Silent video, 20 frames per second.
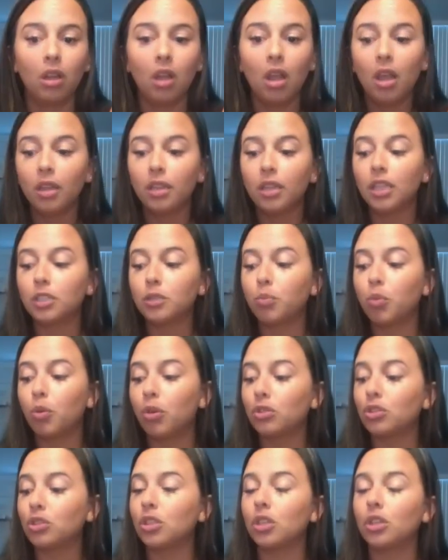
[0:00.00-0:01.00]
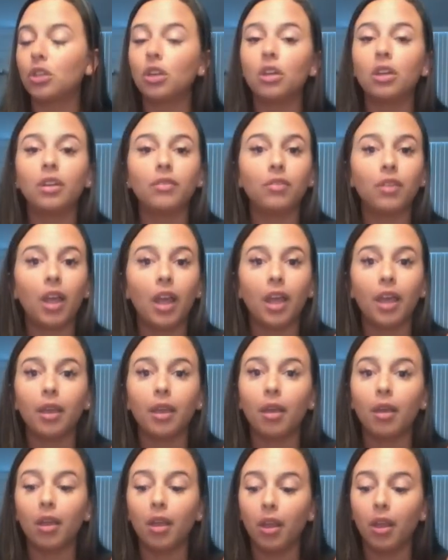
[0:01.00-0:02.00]
This person could have
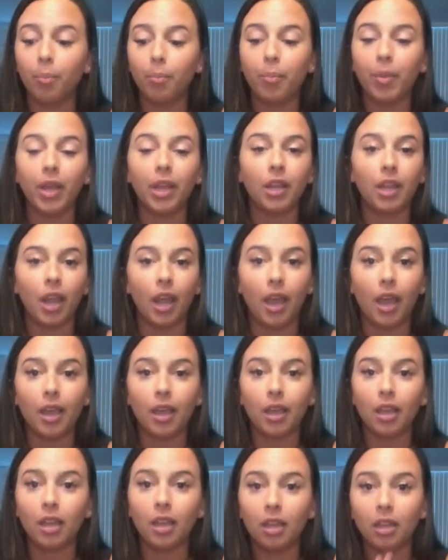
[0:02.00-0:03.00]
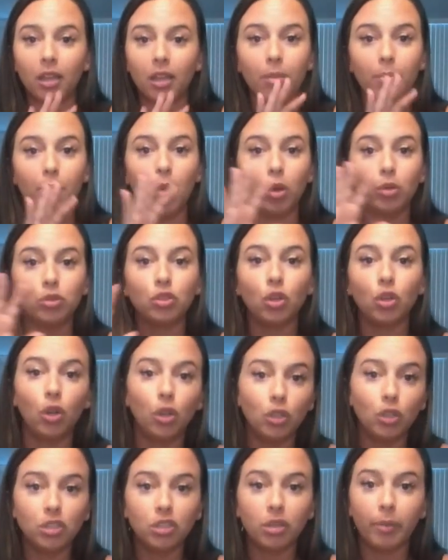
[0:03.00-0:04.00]
like been like the most
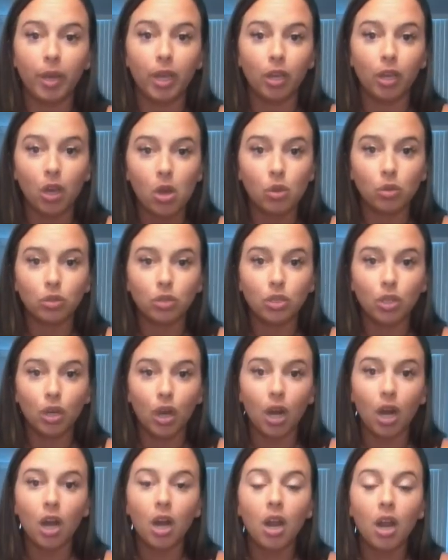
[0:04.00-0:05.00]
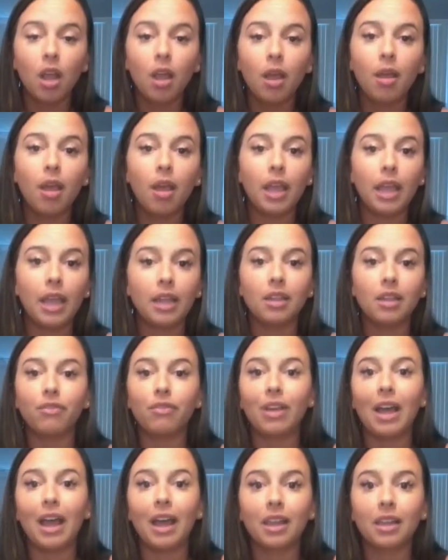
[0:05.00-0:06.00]
ultimate ghoster in the
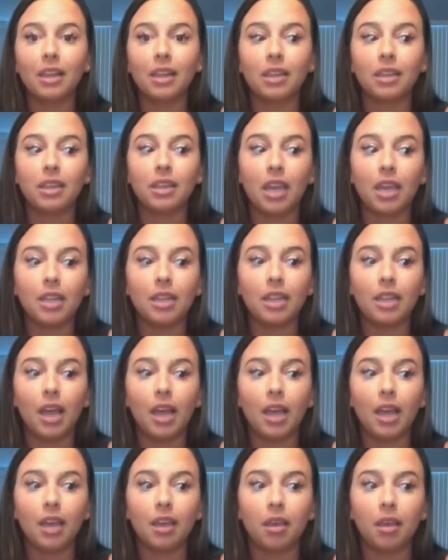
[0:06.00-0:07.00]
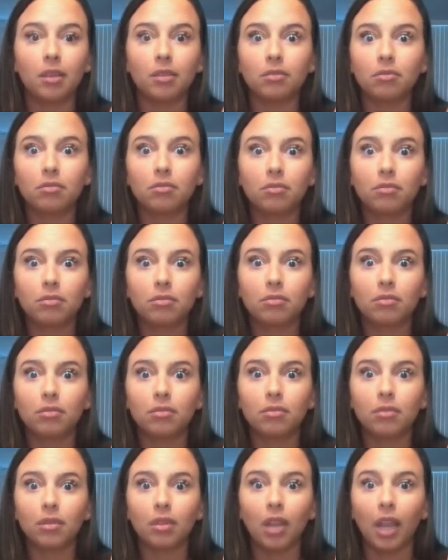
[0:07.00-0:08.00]
fact that they like
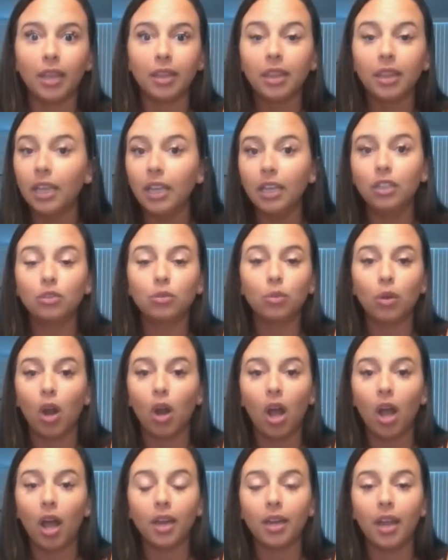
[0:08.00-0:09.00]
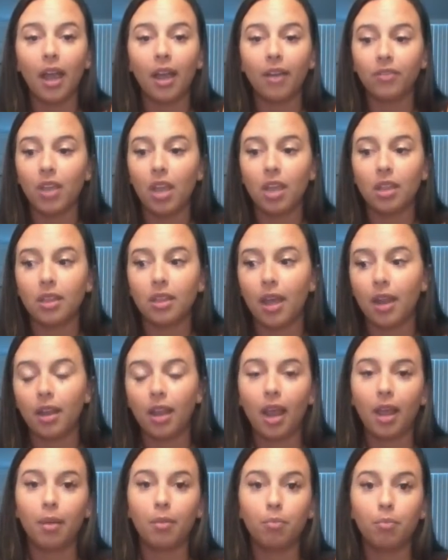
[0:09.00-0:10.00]
like things were hot and heavy and then
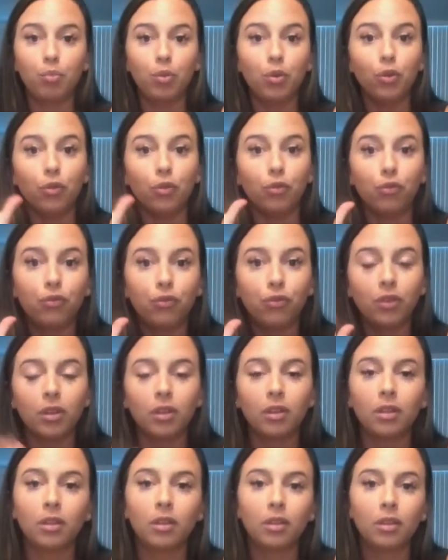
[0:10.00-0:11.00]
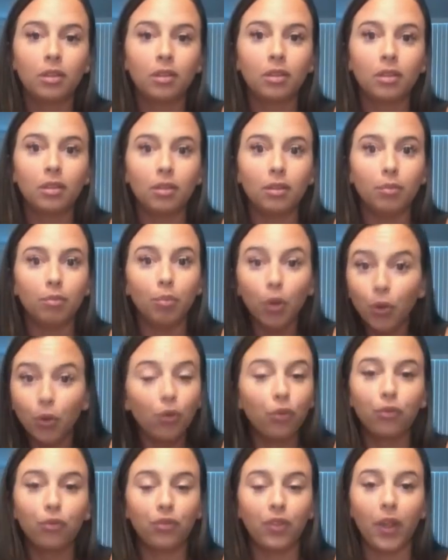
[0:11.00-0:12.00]
like poof
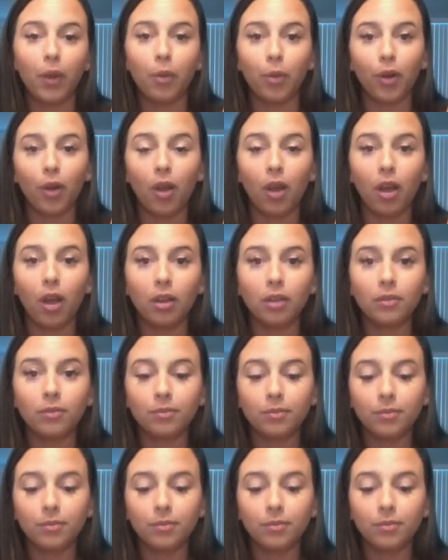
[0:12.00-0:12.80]
poof they were gone